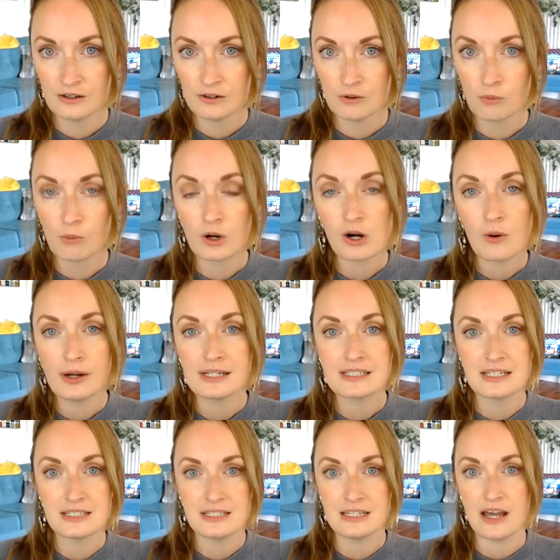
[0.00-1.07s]
we're going to
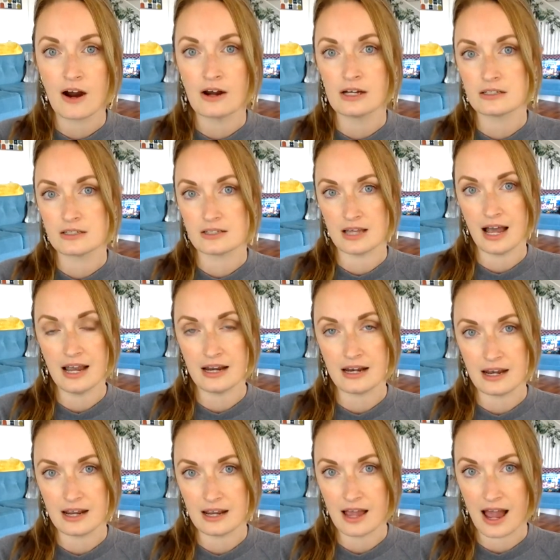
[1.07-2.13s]
see our
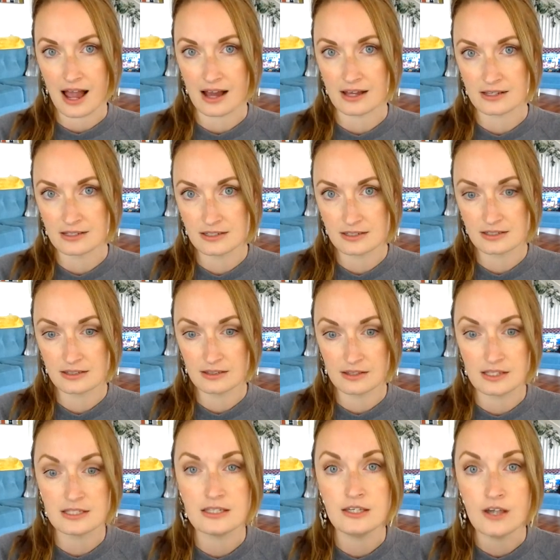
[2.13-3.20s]
anxiety as
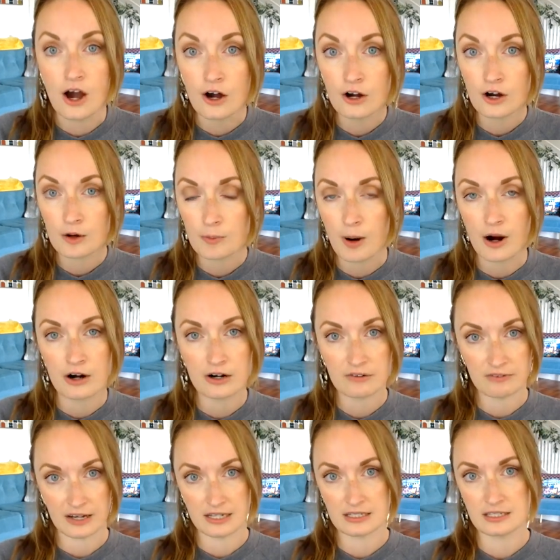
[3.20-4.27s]
this younger part of
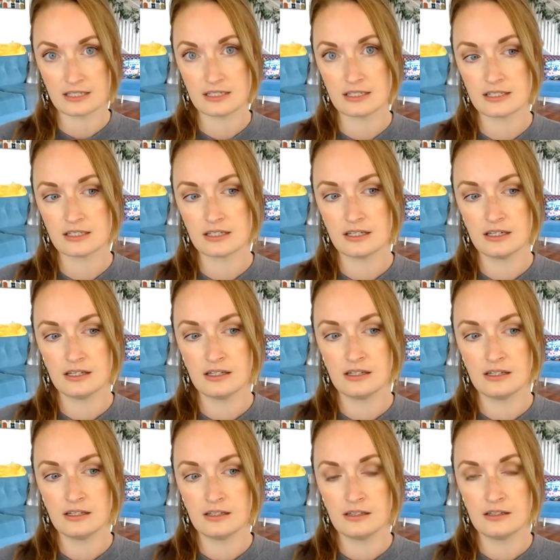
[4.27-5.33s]
us
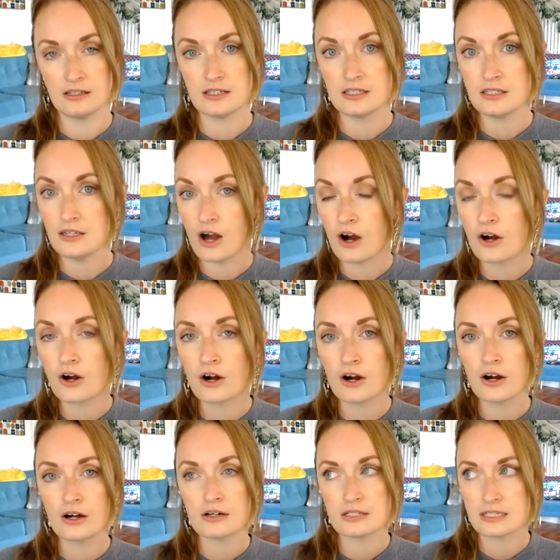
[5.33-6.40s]
this
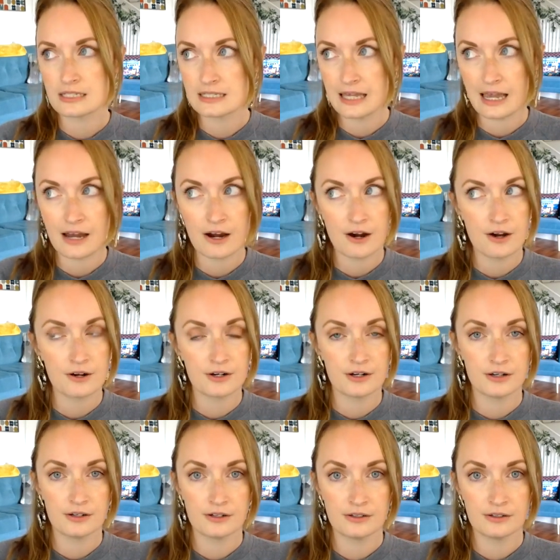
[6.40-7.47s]
younger, scared,
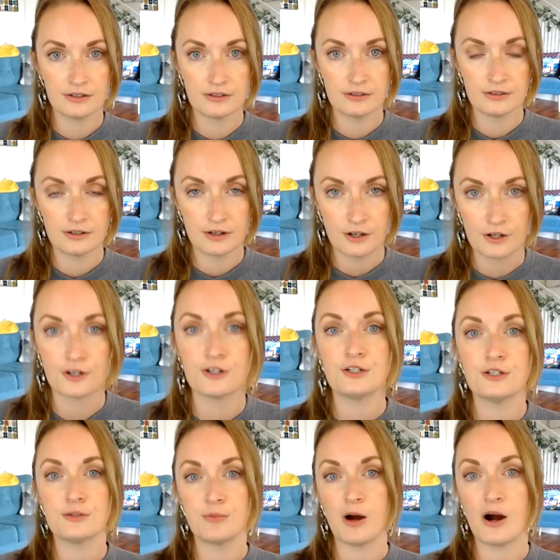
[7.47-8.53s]

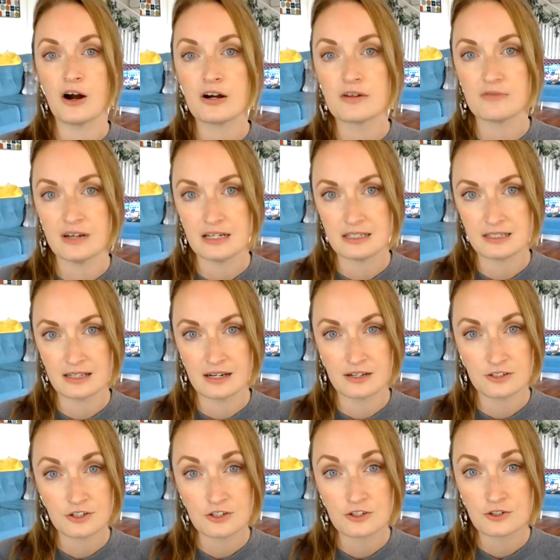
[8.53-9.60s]
hurt part of us that
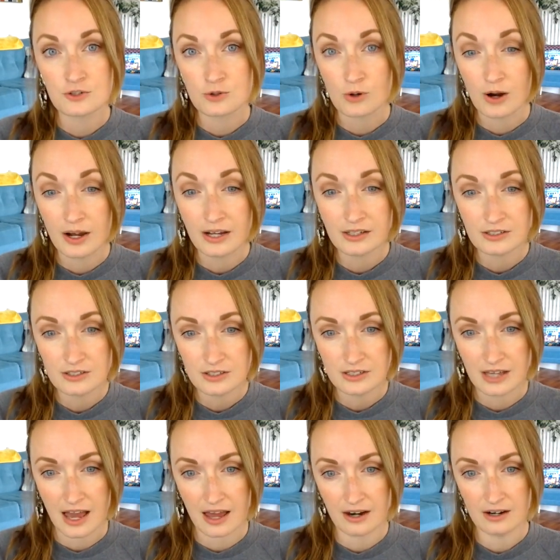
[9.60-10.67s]
is just trying to
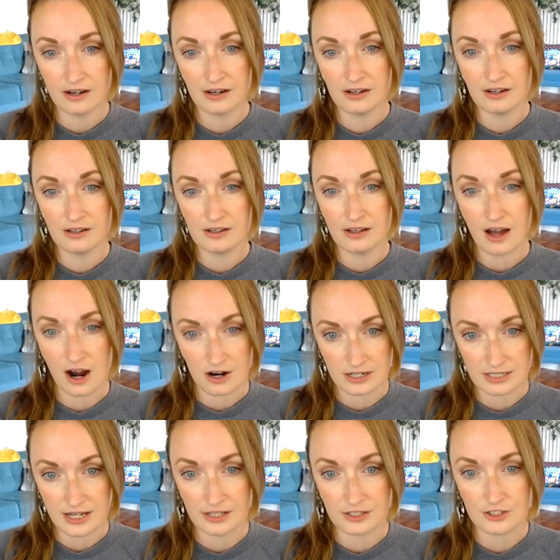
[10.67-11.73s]
get our
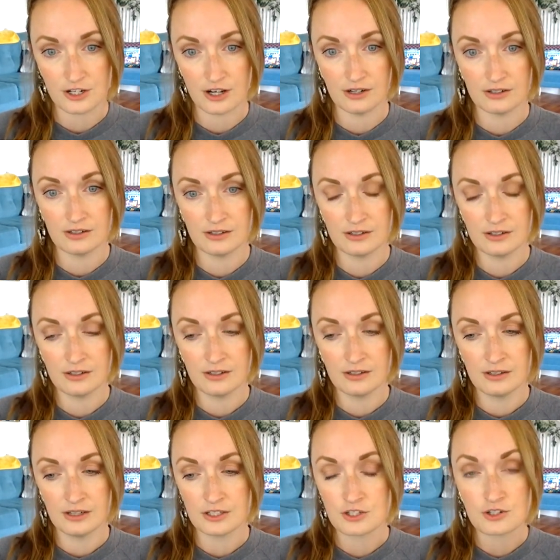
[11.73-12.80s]
attention.
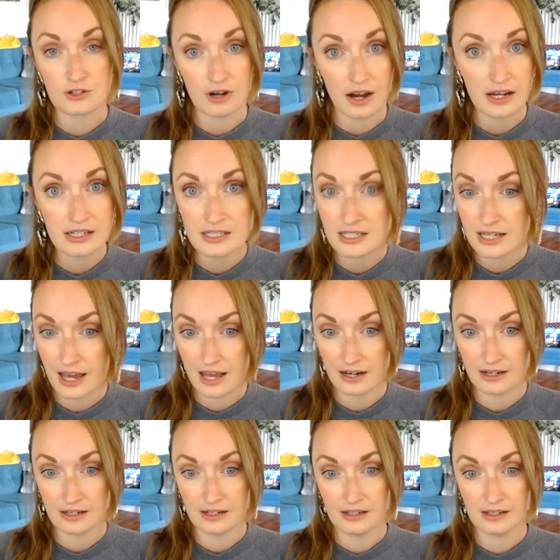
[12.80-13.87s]
It's trying to get
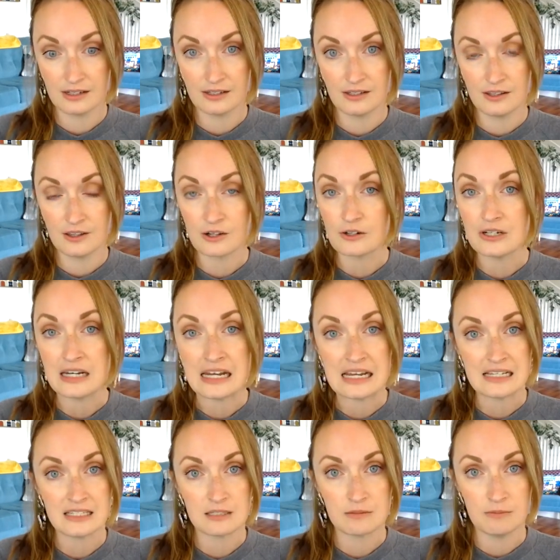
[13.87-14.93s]
their
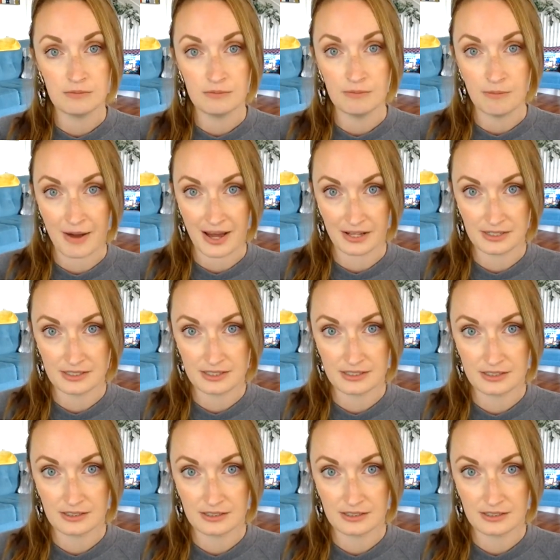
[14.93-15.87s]
needs met.